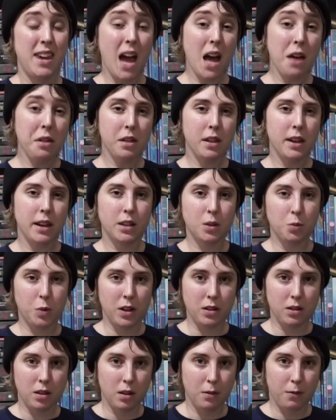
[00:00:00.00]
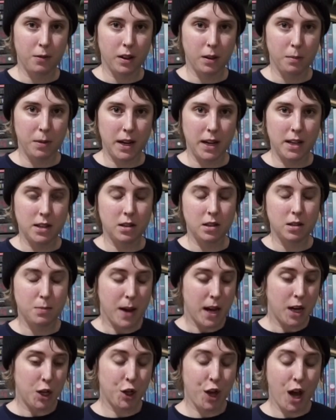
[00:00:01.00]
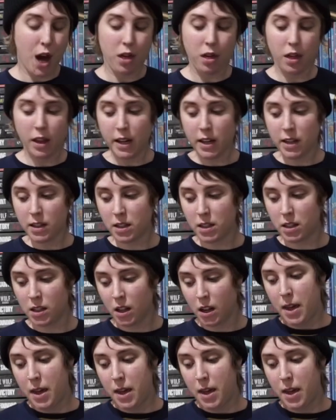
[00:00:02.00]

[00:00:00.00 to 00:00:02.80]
Catholics went to the Philippines, the Spanish Catholics,